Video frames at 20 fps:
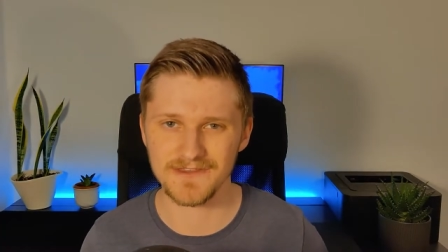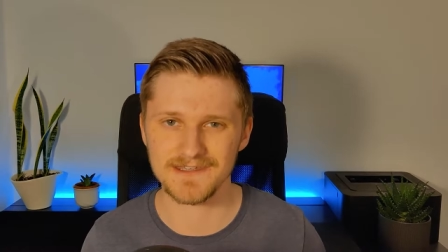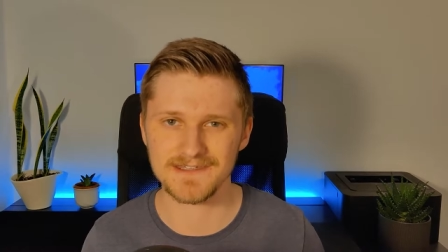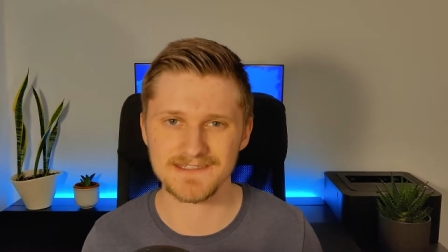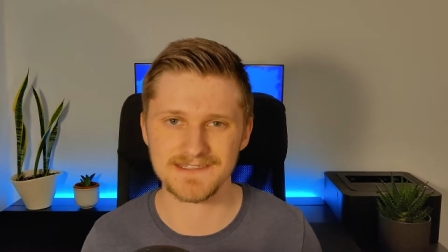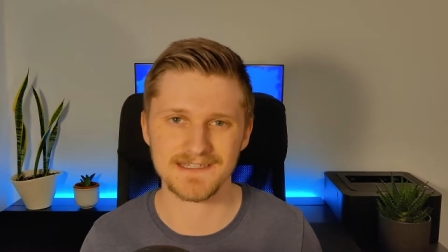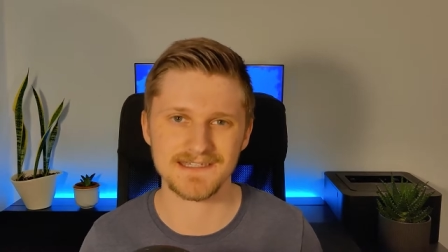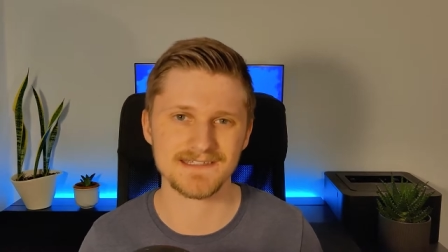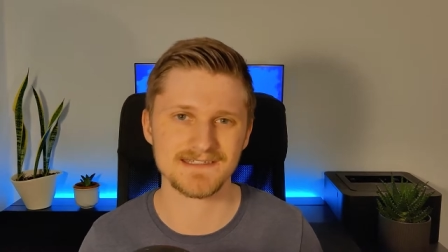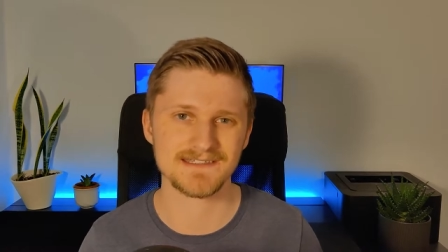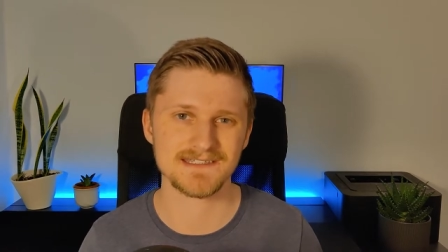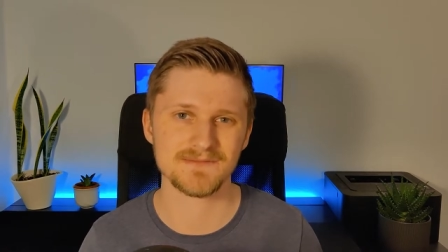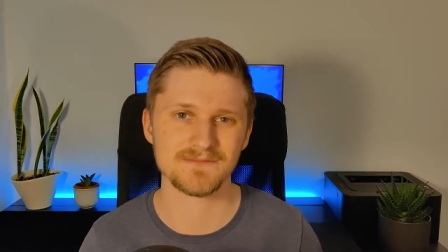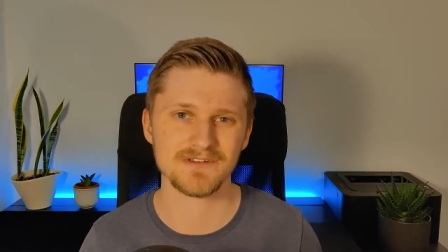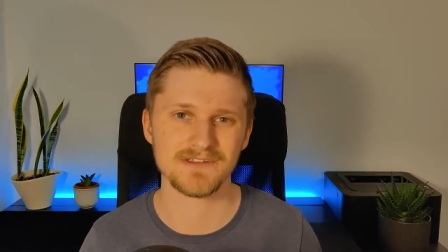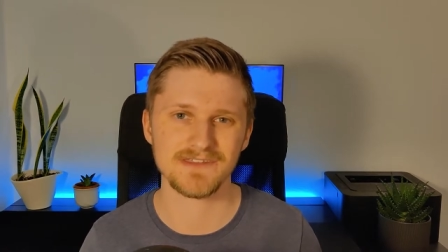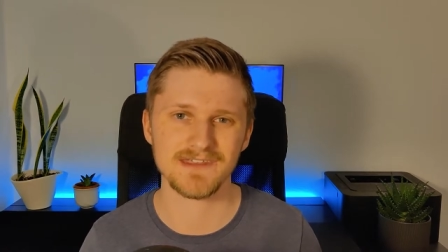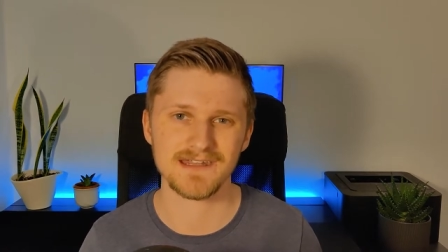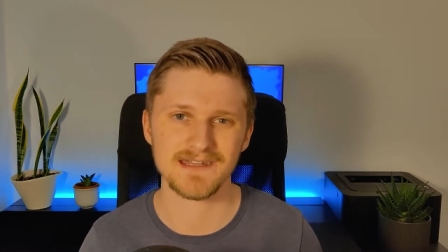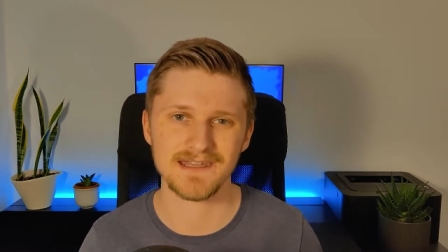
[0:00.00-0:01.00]
this is
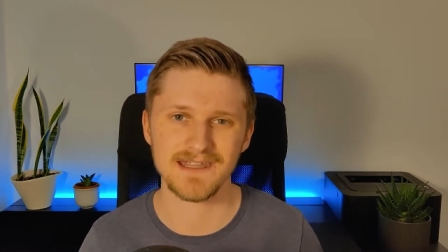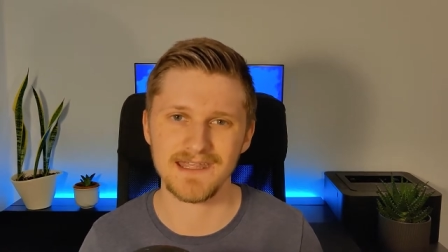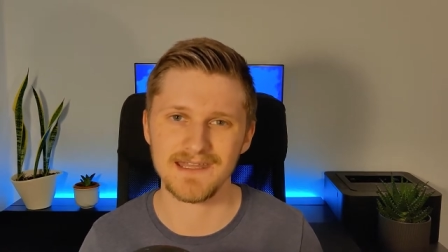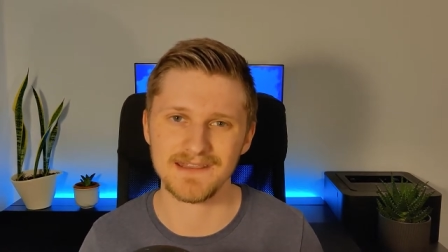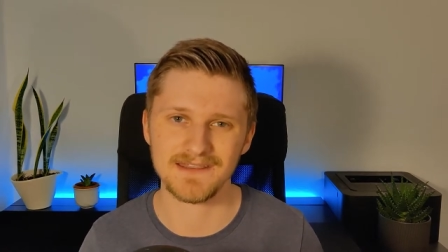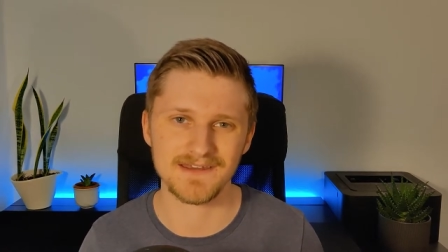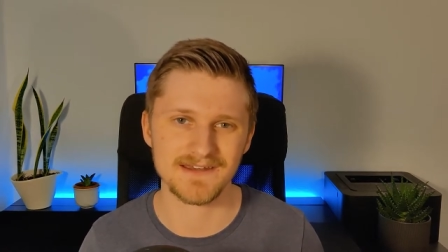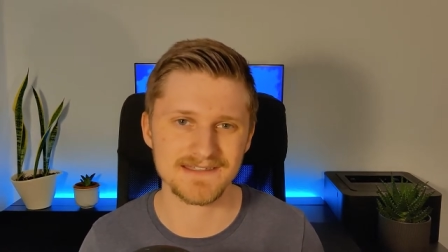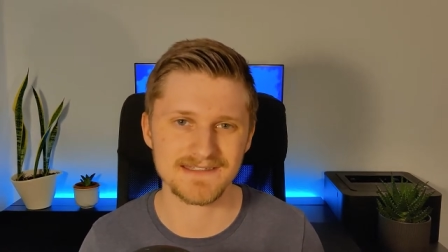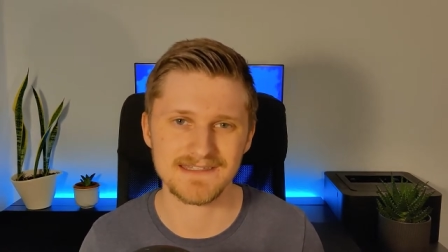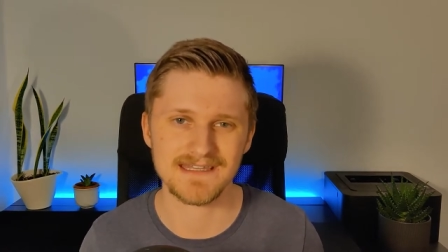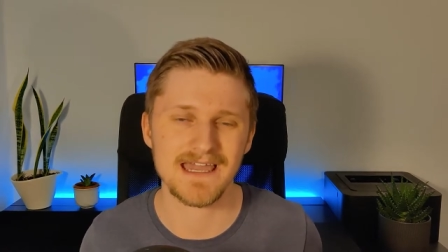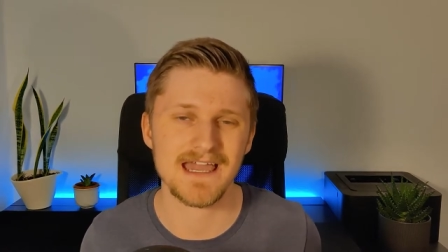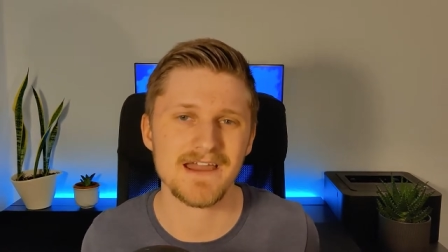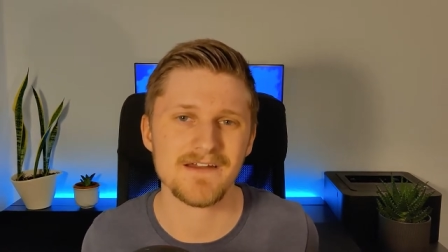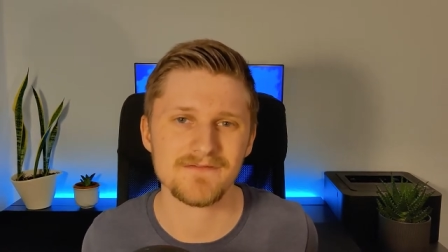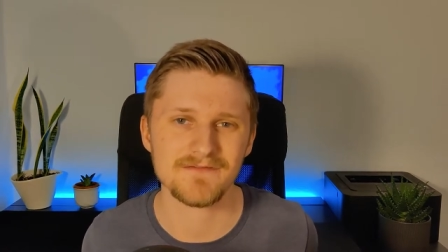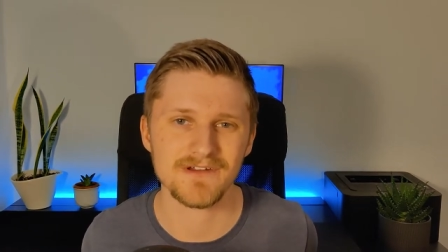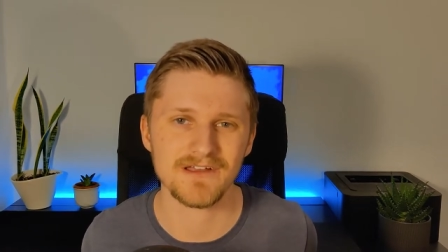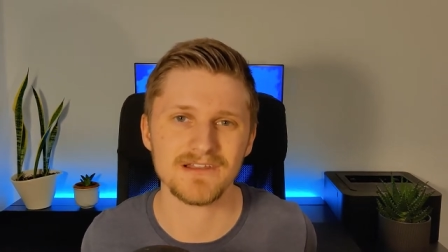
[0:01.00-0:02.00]
simply that it doesn't
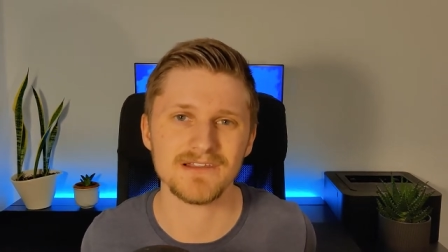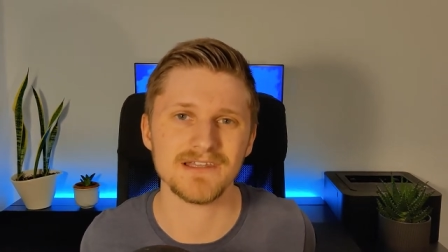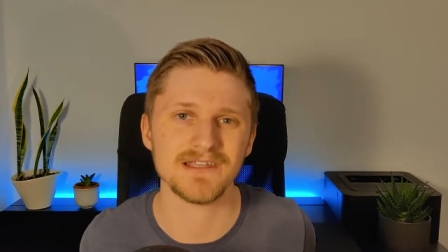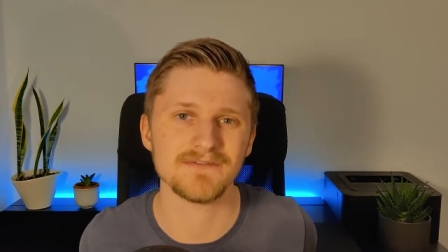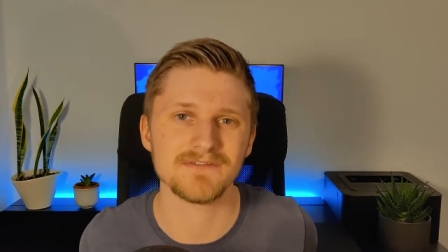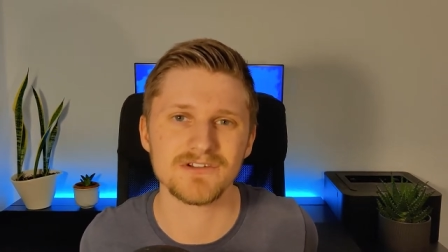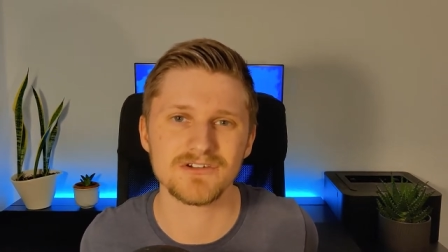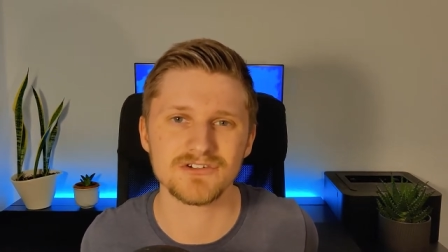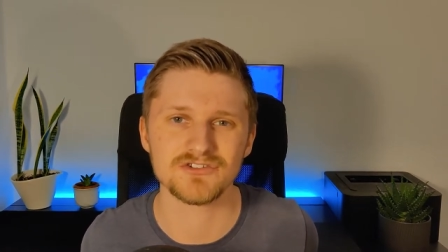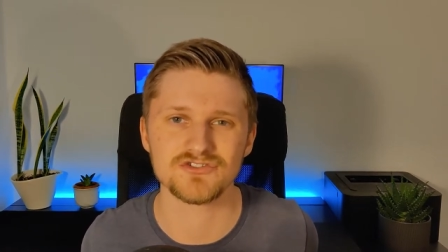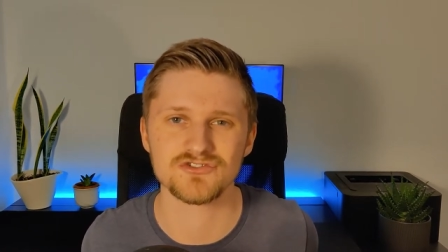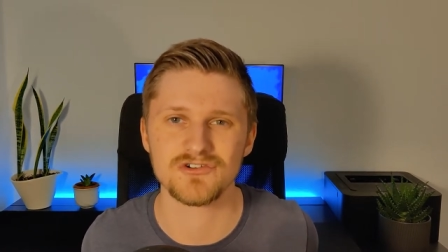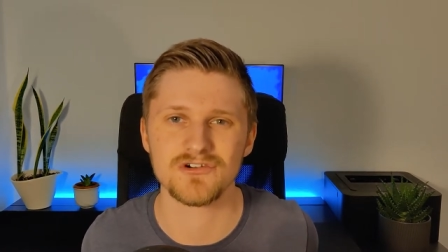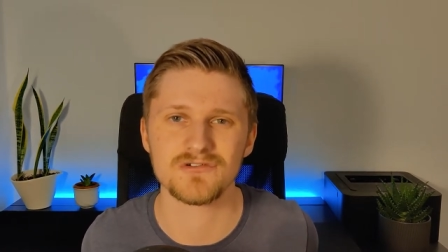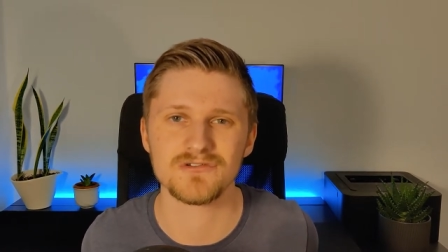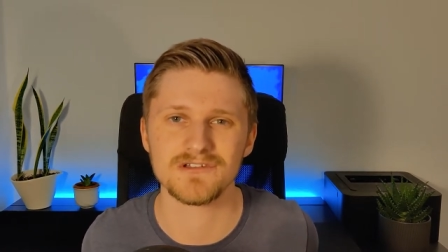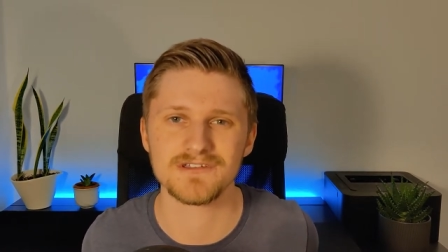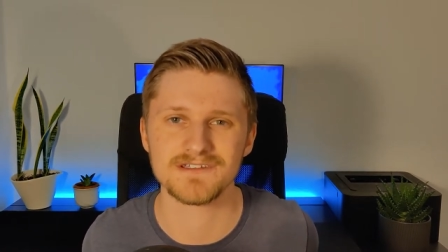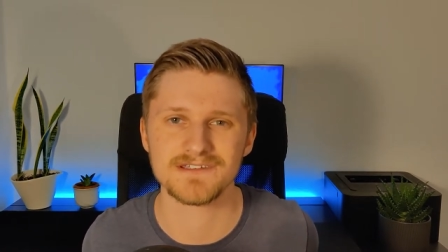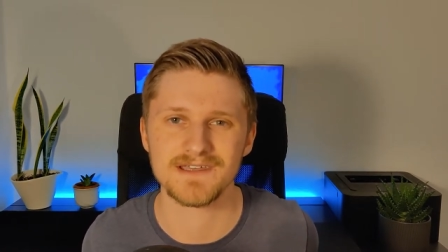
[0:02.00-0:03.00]
have eleven
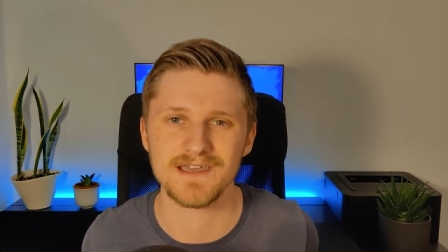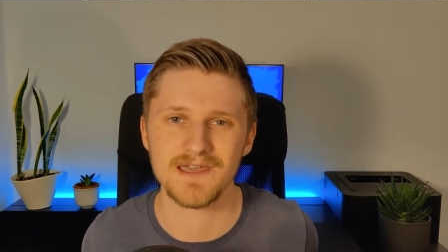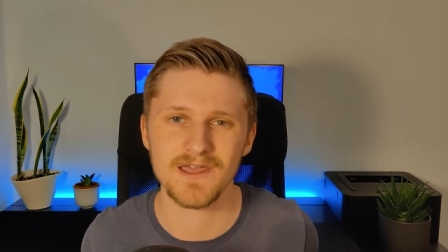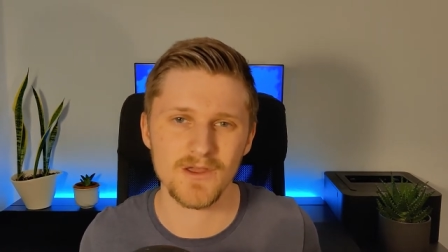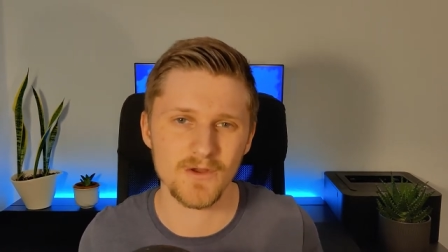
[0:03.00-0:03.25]
controllers,